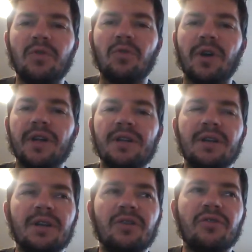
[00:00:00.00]
or I get
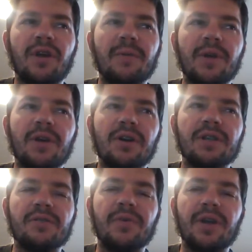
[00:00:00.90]
incredibly
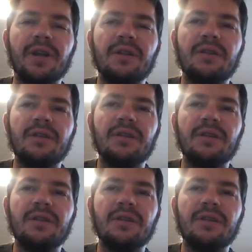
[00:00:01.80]
constipated,